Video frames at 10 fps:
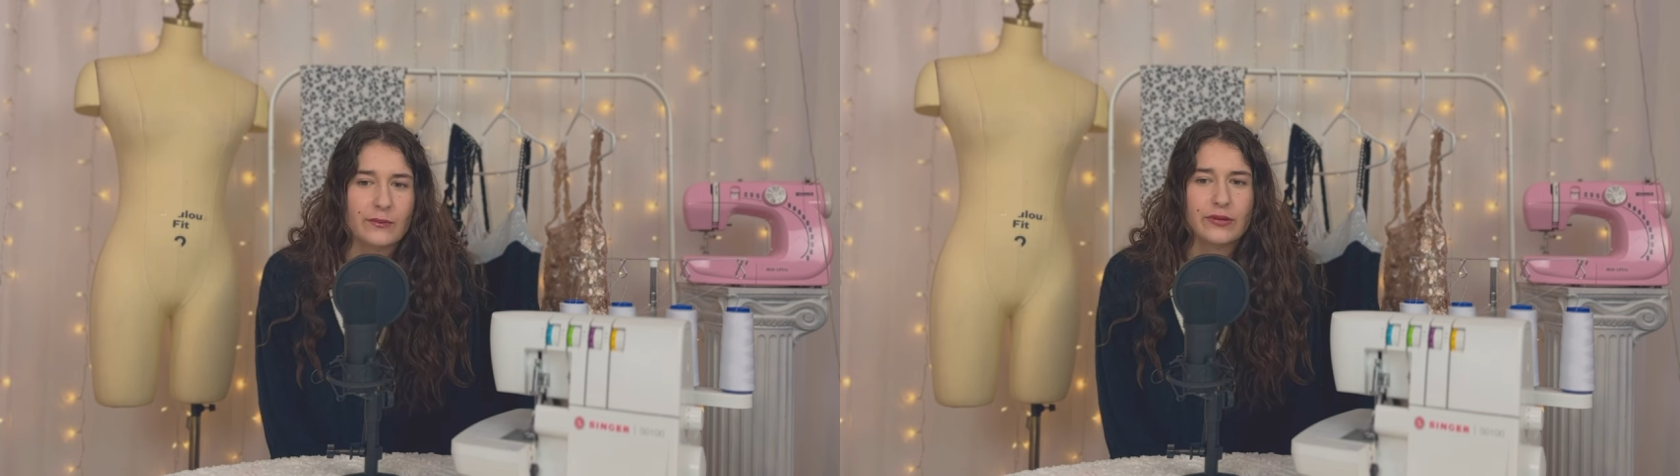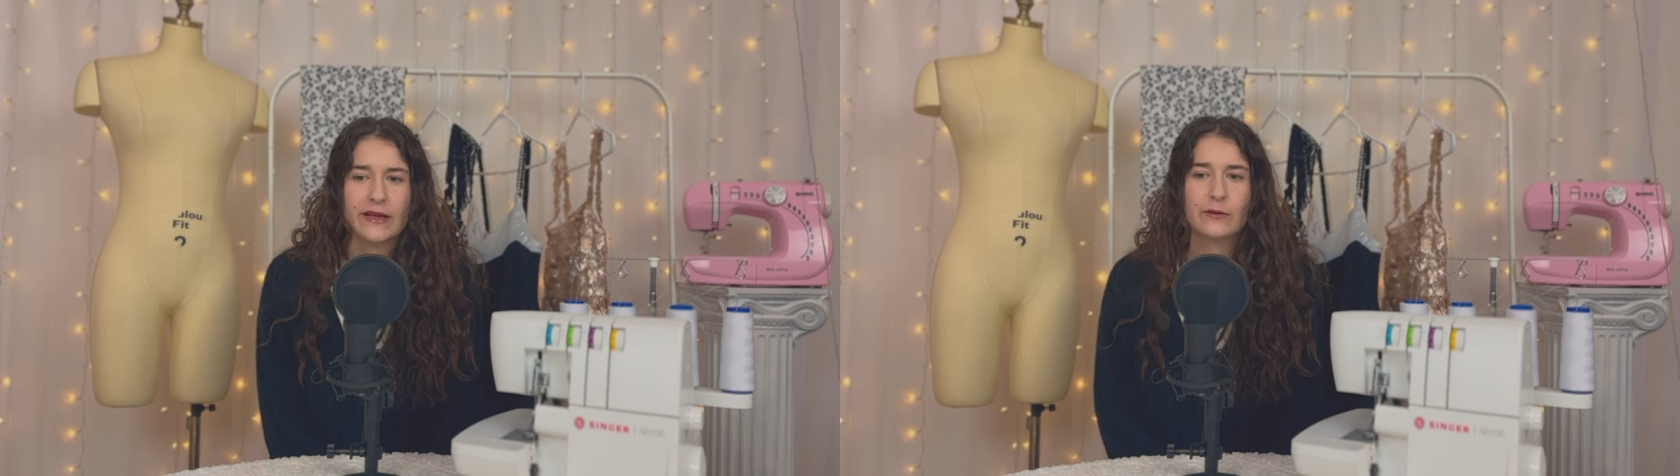
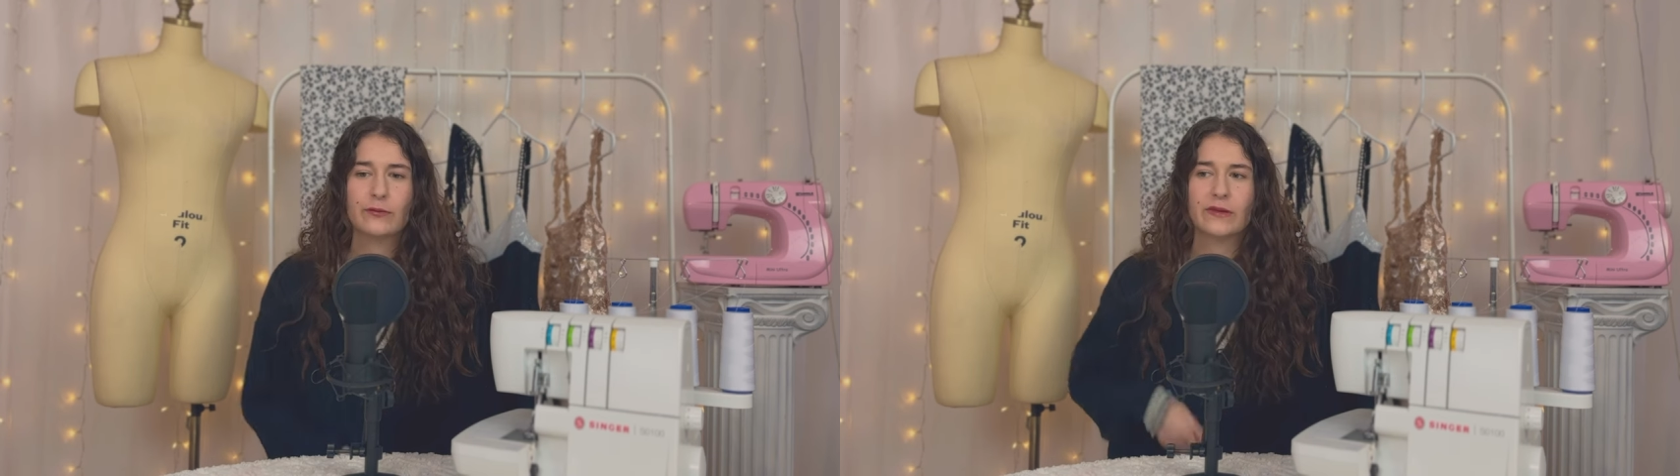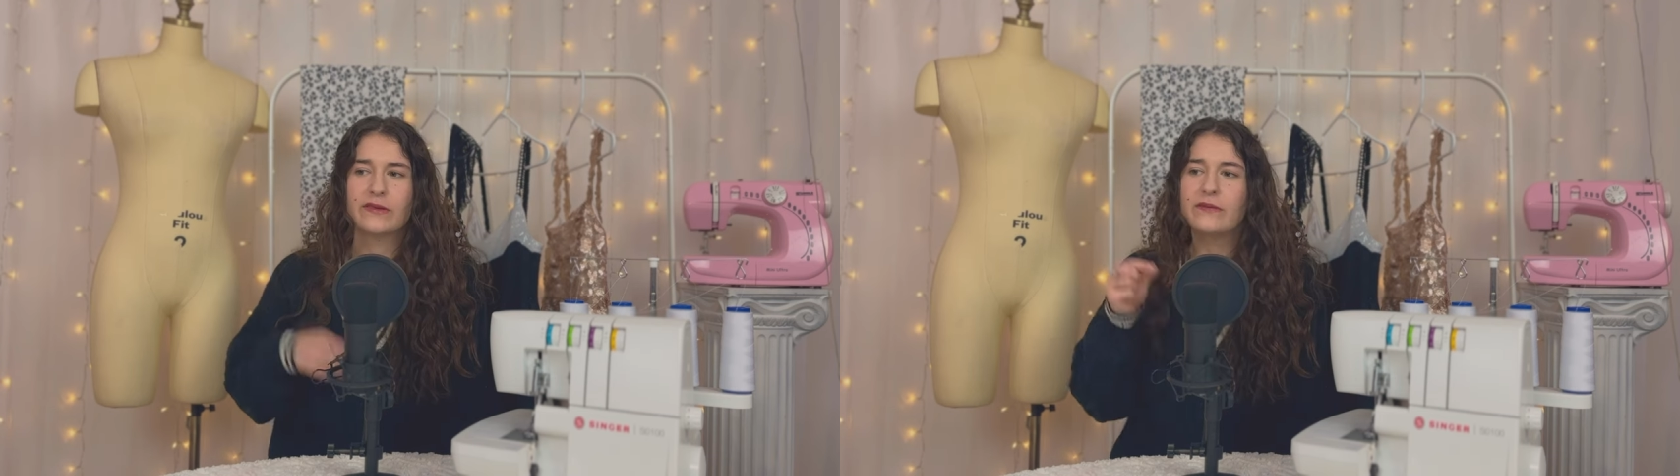play
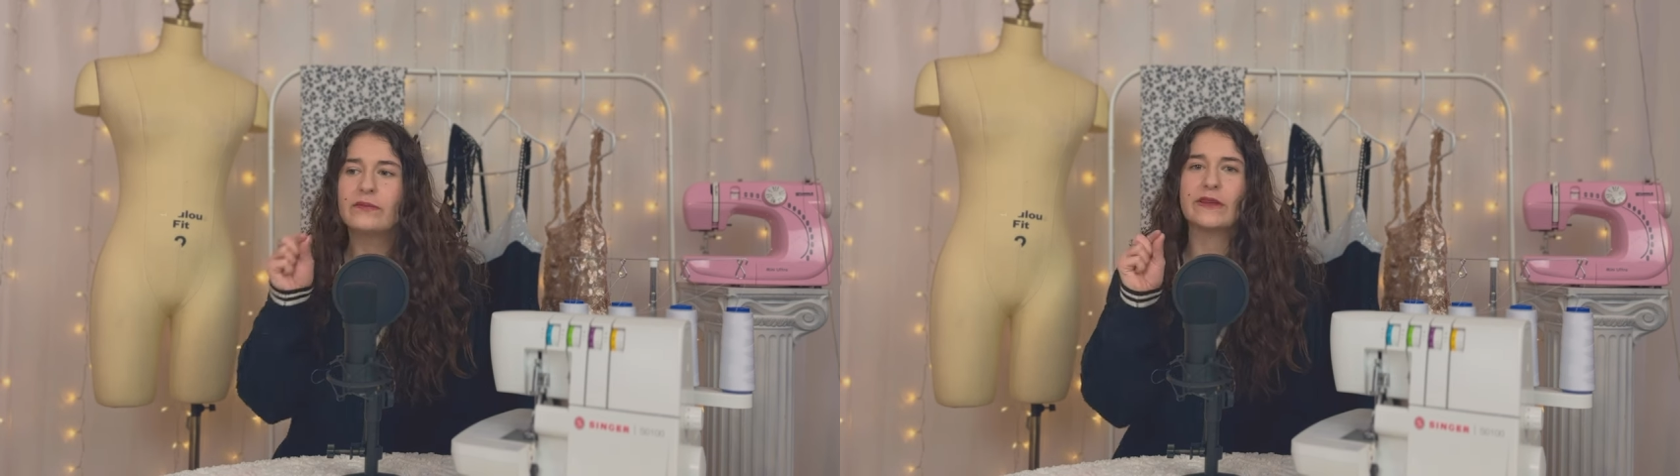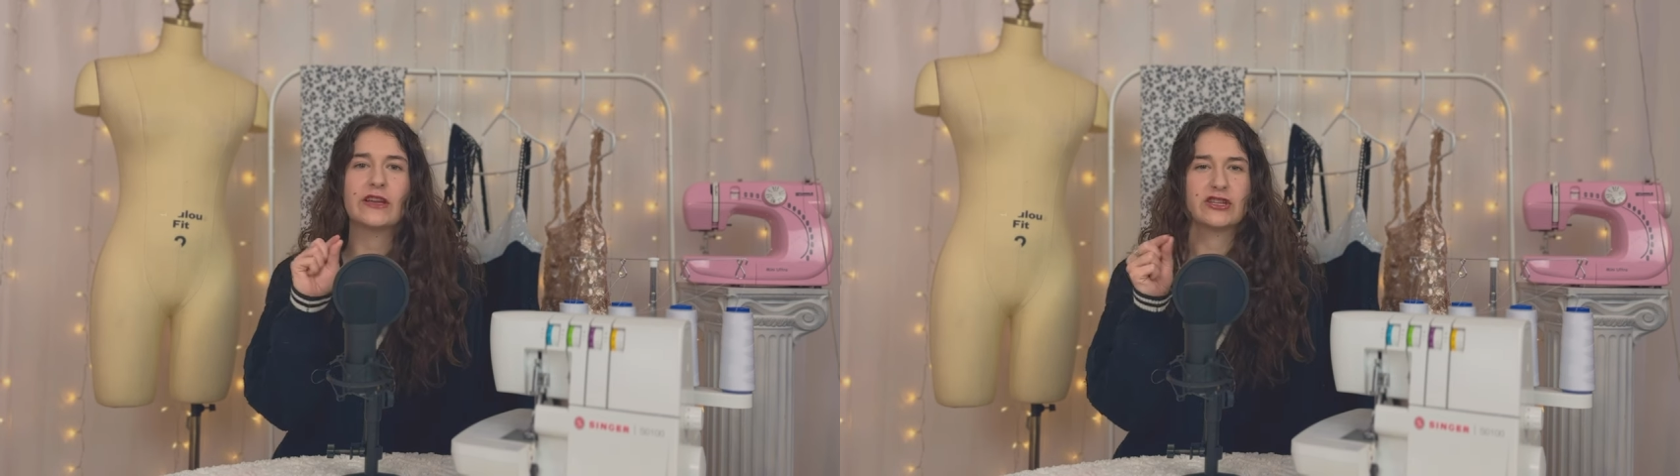with the